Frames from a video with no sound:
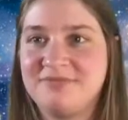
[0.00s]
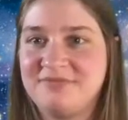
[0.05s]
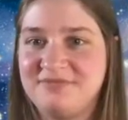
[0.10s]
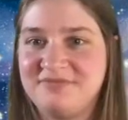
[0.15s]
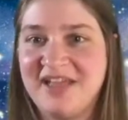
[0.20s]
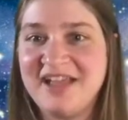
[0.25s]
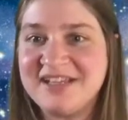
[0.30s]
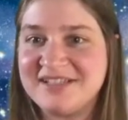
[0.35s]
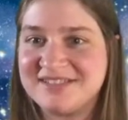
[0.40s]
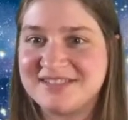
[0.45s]

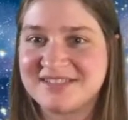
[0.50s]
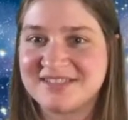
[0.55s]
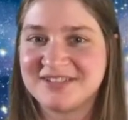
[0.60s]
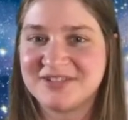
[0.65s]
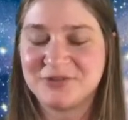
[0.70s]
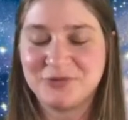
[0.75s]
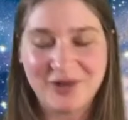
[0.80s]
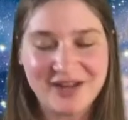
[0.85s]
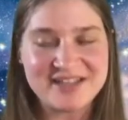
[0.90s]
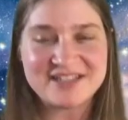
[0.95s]
Nice,
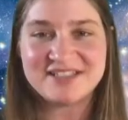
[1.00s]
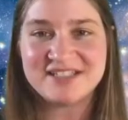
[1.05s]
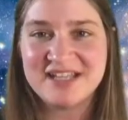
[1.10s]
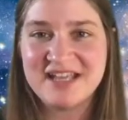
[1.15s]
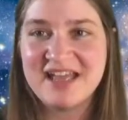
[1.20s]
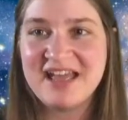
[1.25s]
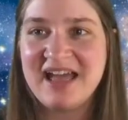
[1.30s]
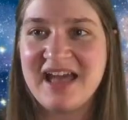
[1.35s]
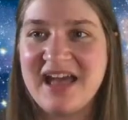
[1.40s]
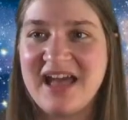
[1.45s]
great.
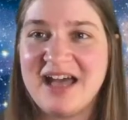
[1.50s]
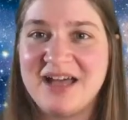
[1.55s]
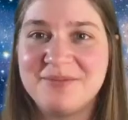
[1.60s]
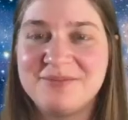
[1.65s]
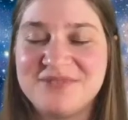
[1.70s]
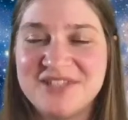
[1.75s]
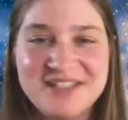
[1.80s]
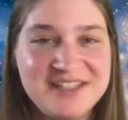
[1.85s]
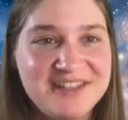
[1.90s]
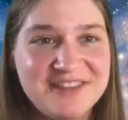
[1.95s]

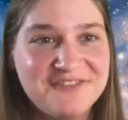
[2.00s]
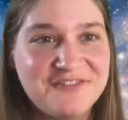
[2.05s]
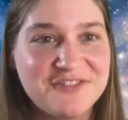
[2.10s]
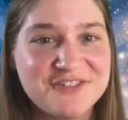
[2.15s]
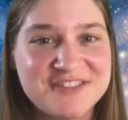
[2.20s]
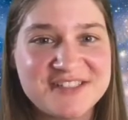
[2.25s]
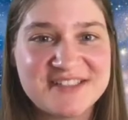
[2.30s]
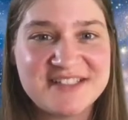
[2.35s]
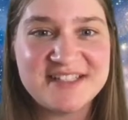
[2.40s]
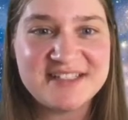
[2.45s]
Didn't need the full
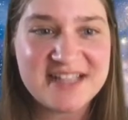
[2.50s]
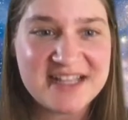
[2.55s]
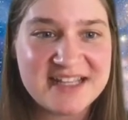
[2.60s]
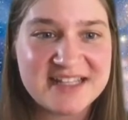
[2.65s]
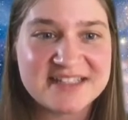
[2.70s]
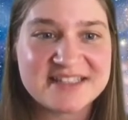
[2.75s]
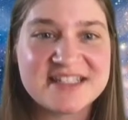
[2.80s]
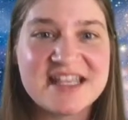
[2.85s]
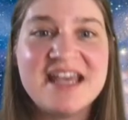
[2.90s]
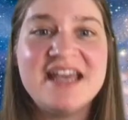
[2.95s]
60
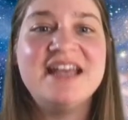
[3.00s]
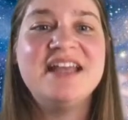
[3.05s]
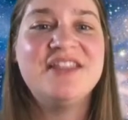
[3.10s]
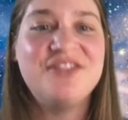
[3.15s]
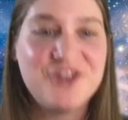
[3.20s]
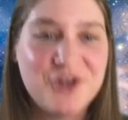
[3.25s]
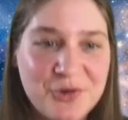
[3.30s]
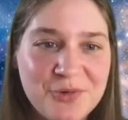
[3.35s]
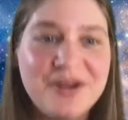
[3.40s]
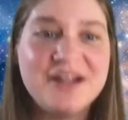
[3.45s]
seconds.
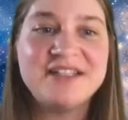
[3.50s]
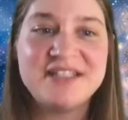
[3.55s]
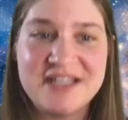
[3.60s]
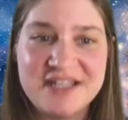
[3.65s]
The correct